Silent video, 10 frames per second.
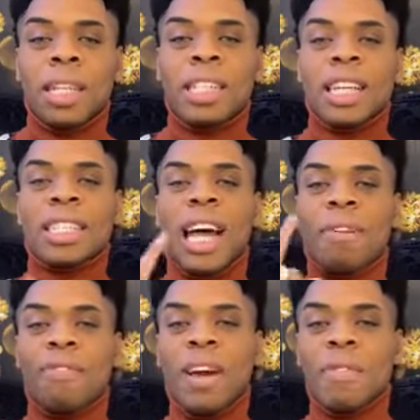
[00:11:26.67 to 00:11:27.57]
just
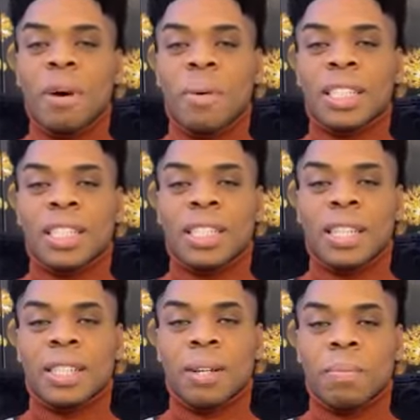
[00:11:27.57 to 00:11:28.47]
like Pharaoh was a
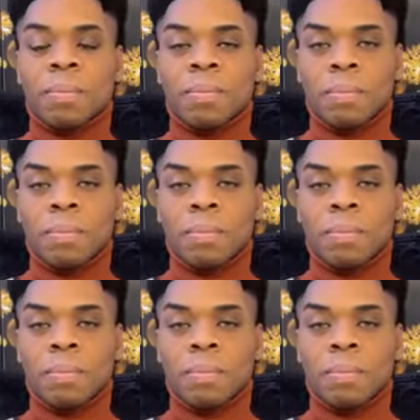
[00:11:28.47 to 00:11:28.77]
system.